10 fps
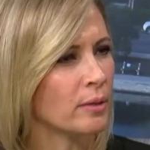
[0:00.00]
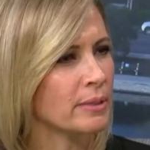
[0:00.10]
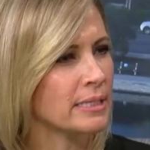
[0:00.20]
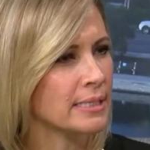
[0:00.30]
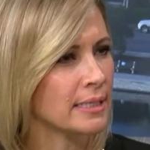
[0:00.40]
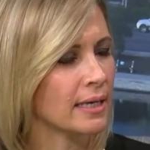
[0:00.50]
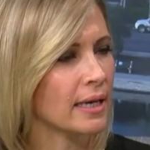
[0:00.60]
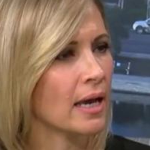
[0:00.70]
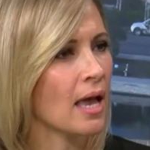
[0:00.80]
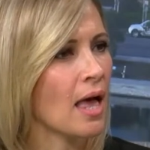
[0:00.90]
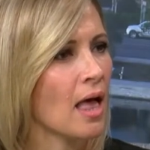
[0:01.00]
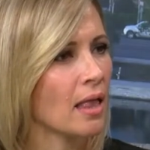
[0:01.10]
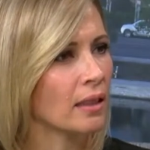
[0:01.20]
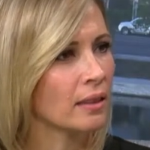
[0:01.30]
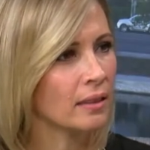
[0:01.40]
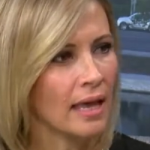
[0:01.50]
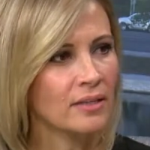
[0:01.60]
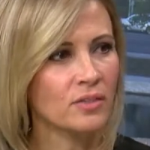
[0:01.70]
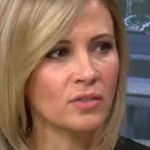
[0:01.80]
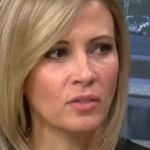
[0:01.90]
to be seeing
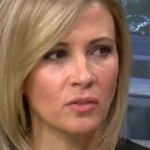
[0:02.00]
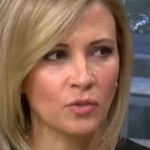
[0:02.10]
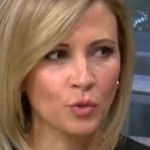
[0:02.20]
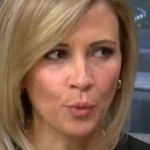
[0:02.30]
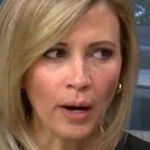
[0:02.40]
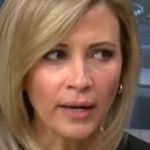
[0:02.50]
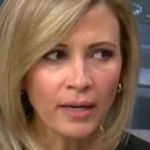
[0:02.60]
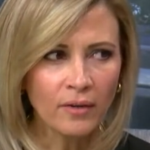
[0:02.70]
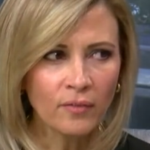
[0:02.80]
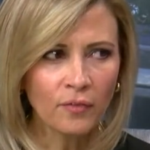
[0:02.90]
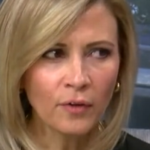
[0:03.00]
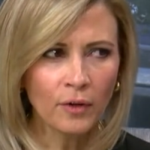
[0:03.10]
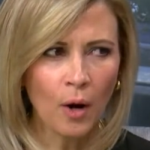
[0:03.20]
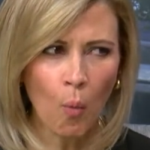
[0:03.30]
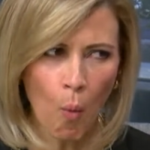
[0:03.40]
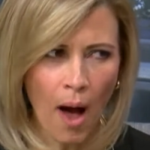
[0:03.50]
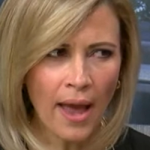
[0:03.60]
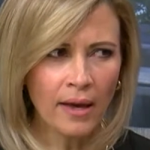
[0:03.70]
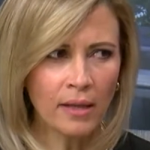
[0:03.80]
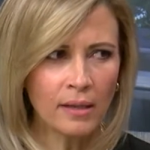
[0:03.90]
less trucking for a
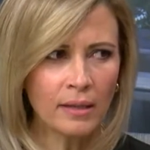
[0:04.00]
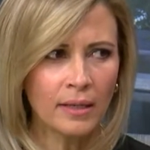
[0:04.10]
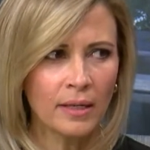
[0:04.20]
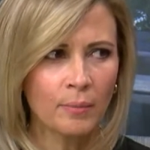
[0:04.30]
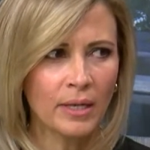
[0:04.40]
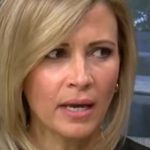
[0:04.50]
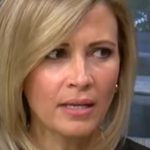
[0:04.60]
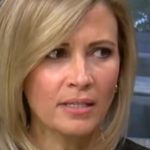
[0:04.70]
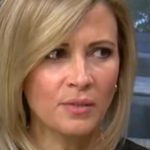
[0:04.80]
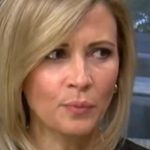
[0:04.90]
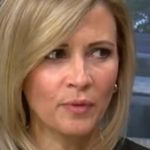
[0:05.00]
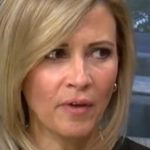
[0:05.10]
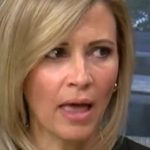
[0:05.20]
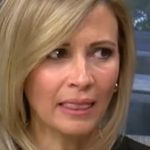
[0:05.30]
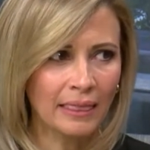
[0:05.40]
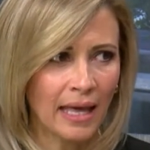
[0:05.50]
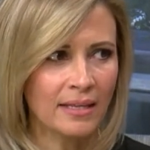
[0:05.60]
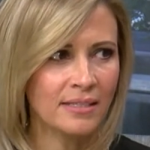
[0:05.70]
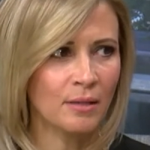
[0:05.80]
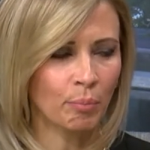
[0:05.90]
while? because we've got
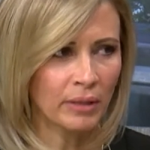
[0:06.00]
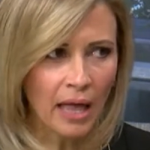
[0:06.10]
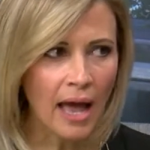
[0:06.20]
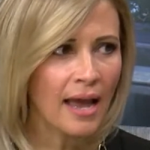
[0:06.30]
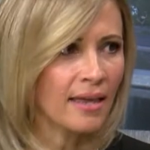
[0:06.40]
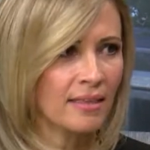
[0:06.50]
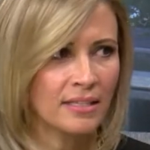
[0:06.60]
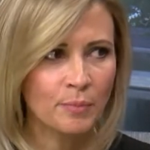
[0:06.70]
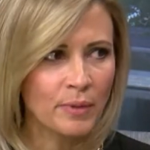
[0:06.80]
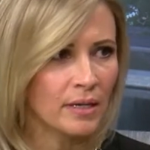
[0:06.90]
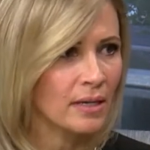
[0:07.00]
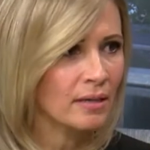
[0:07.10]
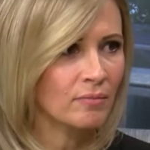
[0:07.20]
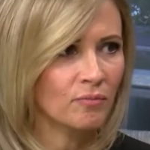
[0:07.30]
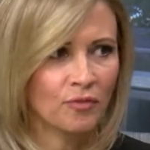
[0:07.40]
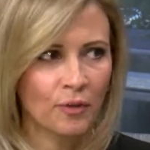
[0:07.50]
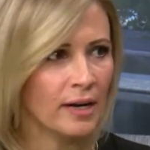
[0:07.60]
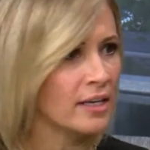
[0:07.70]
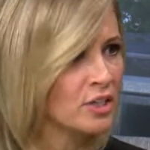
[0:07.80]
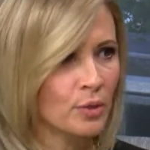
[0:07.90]
less supply that's being
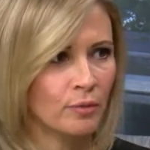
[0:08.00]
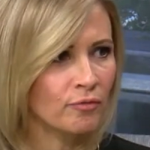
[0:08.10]
freighted to and